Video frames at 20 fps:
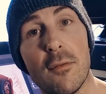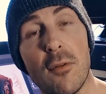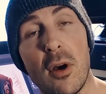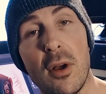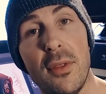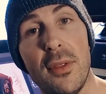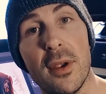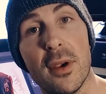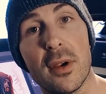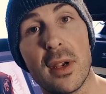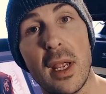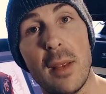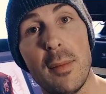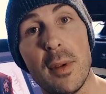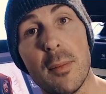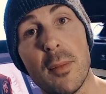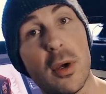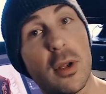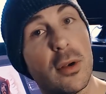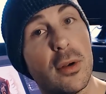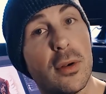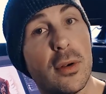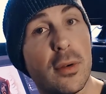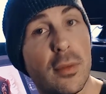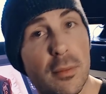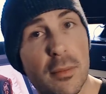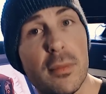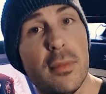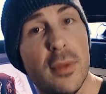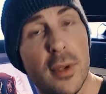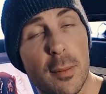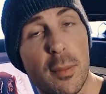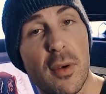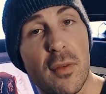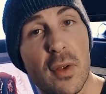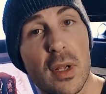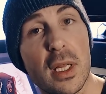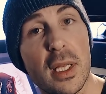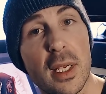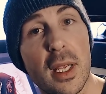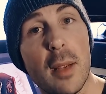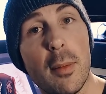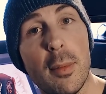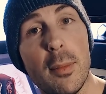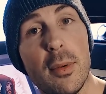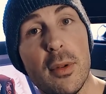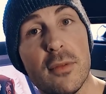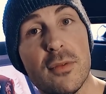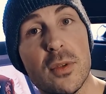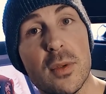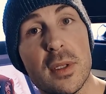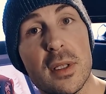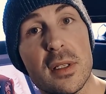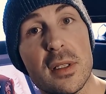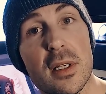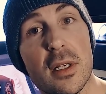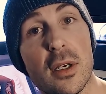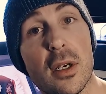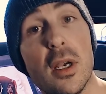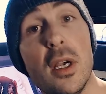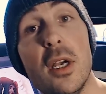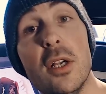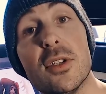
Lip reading: on their gaming monitor. They're perfectly capable of doing this here.